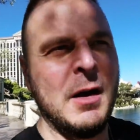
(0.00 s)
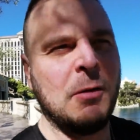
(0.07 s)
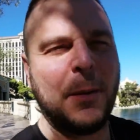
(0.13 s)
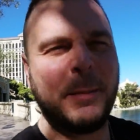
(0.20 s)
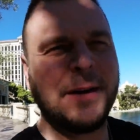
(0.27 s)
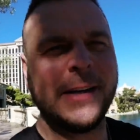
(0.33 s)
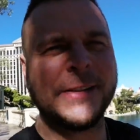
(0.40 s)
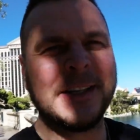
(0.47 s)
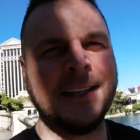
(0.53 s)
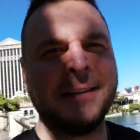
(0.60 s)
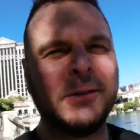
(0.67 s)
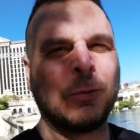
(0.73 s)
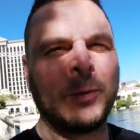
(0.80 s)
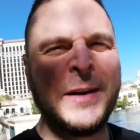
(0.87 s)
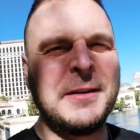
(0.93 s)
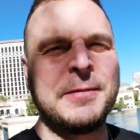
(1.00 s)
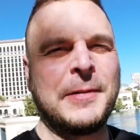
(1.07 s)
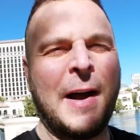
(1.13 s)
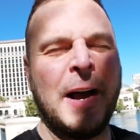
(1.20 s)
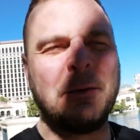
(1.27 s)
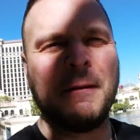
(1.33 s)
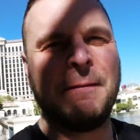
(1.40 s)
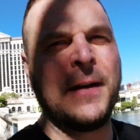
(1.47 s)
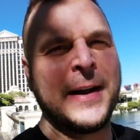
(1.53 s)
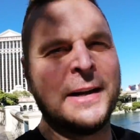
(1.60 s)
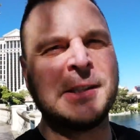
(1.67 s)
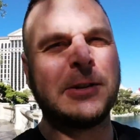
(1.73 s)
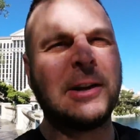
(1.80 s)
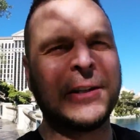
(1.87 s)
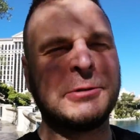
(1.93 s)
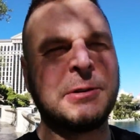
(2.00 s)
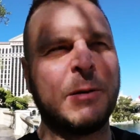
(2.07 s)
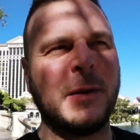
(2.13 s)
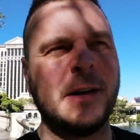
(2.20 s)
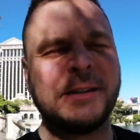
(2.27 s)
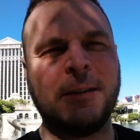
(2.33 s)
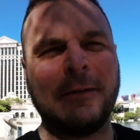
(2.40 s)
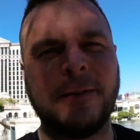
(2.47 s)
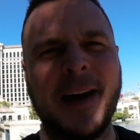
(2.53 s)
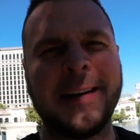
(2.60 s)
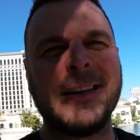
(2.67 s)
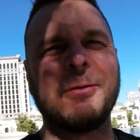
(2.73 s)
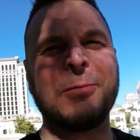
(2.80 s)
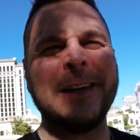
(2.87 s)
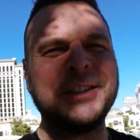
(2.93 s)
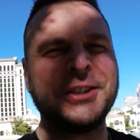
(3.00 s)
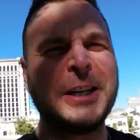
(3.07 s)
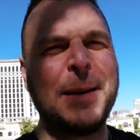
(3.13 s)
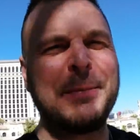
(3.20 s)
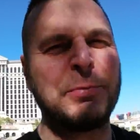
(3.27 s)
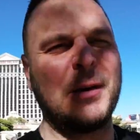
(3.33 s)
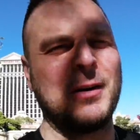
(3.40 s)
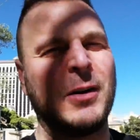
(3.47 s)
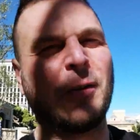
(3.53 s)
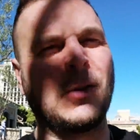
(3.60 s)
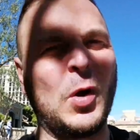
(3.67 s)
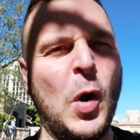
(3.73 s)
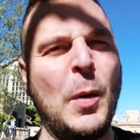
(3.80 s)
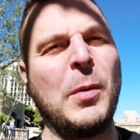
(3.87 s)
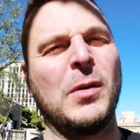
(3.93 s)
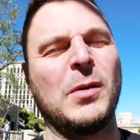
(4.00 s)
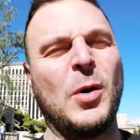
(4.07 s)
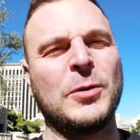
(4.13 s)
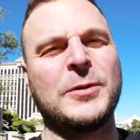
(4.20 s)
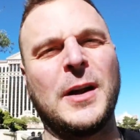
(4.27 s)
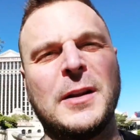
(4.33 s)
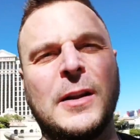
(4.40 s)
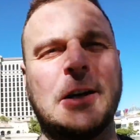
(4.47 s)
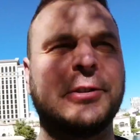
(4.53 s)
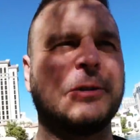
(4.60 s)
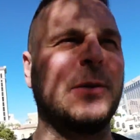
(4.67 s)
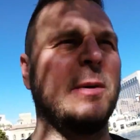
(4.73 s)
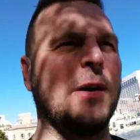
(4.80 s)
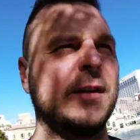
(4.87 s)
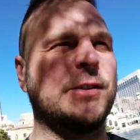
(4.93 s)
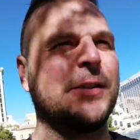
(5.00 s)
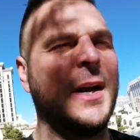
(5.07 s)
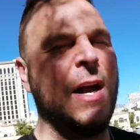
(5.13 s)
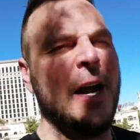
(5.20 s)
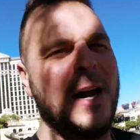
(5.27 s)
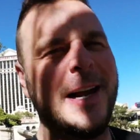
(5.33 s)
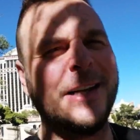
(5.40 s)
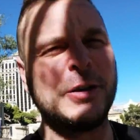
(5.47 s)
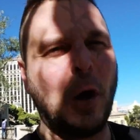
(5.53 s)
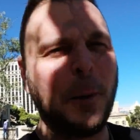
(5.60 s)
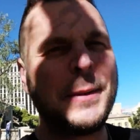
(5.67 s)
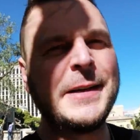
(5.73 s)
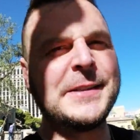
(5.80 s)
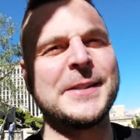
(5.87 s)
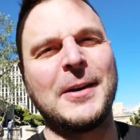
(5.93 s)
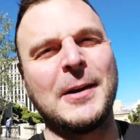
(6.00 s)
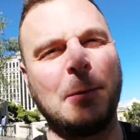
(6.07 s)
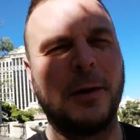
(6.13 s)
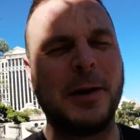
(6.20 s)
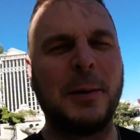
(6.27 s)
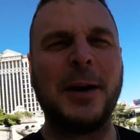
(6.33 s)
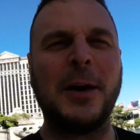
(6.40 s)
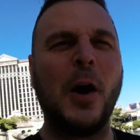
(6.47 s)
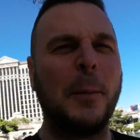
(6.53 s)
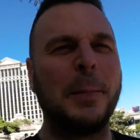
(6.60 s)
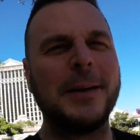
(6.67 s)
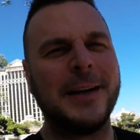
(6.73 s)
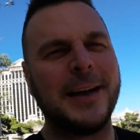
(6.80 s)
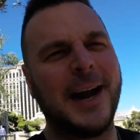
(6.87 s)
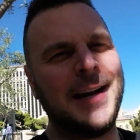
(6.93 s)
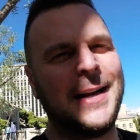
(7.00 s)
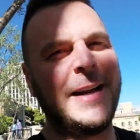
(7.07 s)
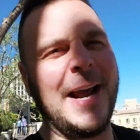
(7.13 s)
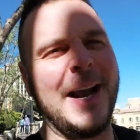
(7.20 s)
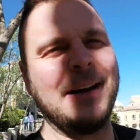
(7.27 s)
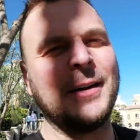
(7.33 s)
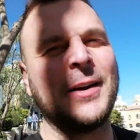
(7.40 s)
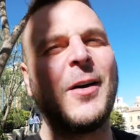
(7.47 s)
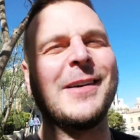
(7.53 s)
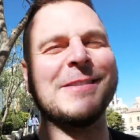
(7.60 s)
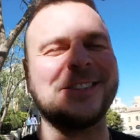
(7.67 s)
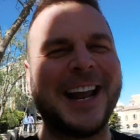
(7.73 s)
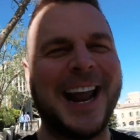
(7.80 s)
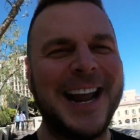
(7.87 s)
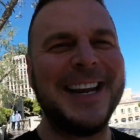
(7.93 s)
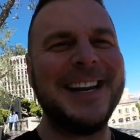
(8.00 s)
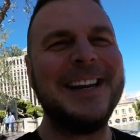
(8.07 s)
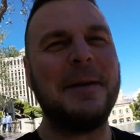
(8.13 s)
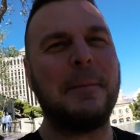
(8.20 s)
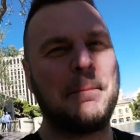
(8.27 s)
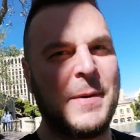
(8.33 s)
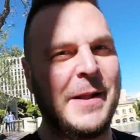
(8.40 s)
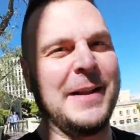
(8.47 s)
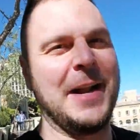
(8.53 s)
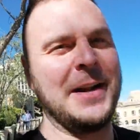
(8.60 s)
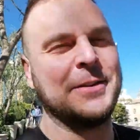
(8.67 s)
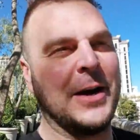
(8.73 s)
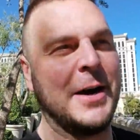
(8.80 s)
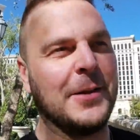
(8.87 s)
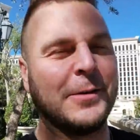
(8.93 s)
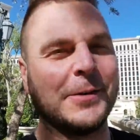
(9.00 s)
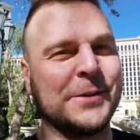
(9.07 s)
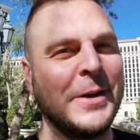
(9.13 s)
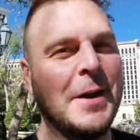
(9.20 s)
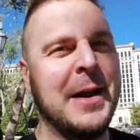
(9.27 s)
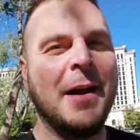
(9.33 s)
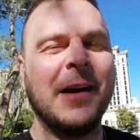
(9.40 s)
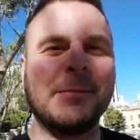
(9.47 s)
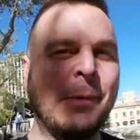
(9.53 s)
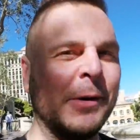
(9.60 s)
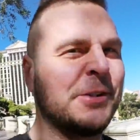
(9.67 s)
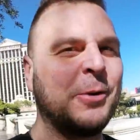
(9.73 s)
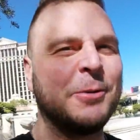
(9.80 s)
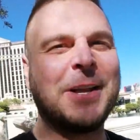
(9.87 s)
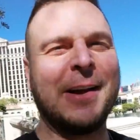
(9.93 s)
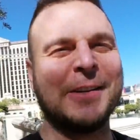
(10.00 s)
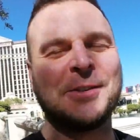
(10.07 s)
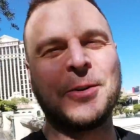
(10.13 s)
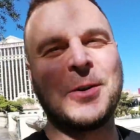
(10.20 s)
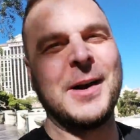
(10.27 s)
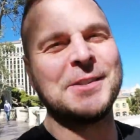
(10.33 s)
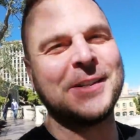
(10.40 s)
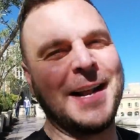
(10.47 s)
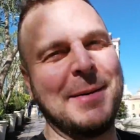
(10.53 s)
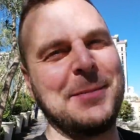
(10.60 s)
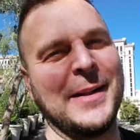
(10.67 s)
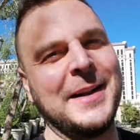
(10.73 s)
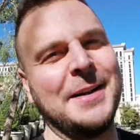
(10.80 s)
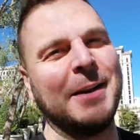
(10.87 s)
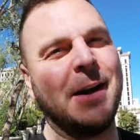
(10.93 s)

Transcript: Well, because it redefined what Vegas luxury was. In fact, it reshaped what global hotel luxury was. Its opening ceremony, when it opened in '98, cost $80 million. Most hotels don't cost $80 million.